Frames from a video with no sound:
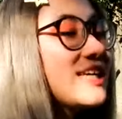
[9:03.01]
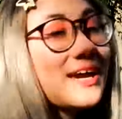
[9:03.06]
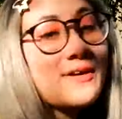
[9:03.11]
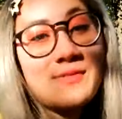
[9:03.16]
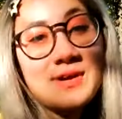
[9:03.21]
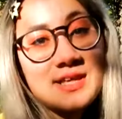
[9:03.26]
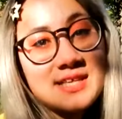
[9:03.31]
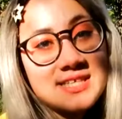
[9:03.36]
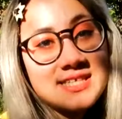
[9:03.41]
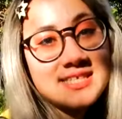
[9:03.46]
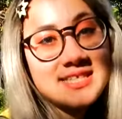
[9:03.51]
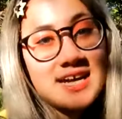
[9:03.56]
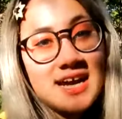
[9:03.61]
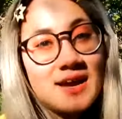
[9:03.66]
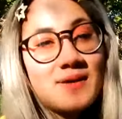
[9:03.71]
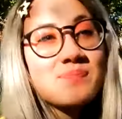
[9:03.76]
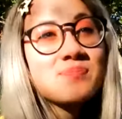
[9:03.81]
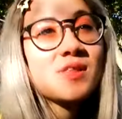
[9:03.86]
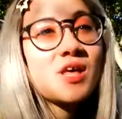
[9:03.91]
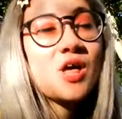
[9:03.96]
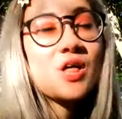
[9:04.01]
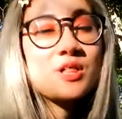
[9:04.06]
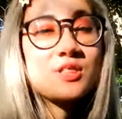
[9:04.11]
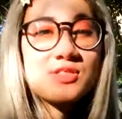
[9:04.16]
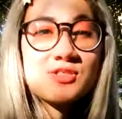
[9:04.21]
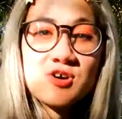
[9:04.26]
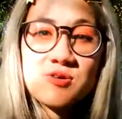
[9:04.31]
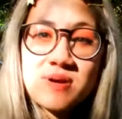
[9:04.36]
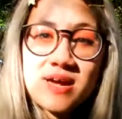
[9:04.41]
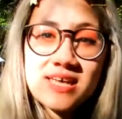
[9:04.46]
Day Wednesday,
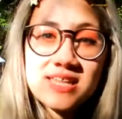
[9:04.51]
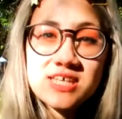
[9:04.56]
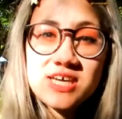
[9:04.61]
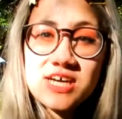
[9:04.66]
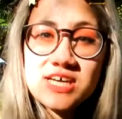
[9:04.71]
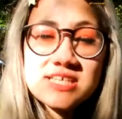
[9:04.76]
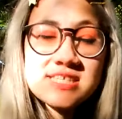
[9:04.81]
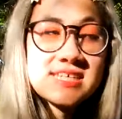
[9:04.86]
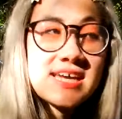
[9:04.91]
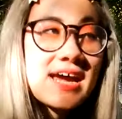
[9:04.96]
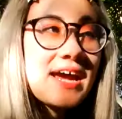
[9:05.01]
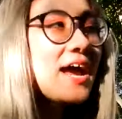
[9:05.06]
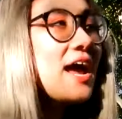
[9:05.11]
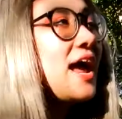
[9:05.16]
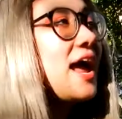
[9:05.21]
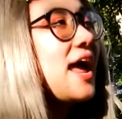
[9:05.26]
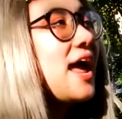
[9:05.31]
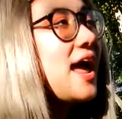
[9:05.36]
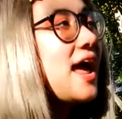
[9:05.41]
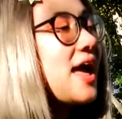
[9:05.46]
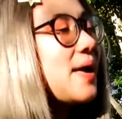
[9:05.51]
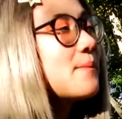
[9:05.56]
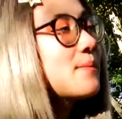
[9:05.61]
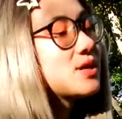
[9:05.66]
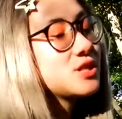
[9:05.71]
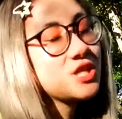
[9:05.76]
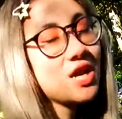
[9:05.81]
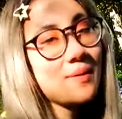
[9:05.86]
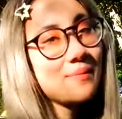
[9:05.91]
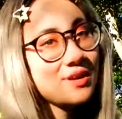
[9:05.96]
Throwback Thursday, and
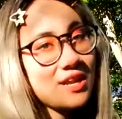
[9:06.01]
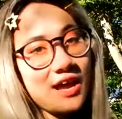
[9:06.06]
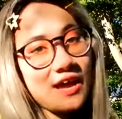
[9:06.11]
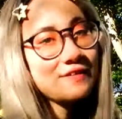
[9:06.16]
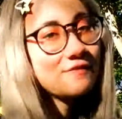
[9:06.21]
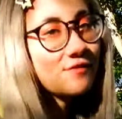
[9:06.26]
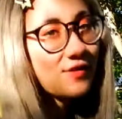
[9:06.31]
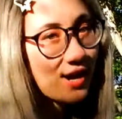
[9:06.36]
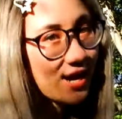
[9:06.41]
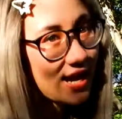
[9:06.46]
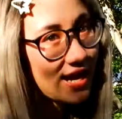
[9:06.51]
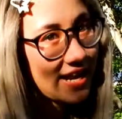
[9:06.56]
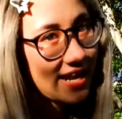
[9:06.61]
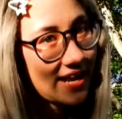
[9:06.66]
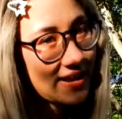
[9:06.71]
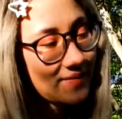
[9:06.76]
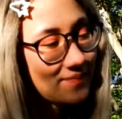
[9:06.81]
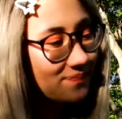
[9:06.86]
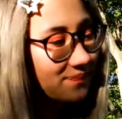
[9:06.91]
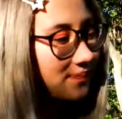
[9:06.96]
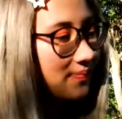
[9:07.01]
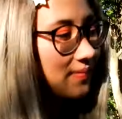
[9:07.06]
Pajama Day Friday.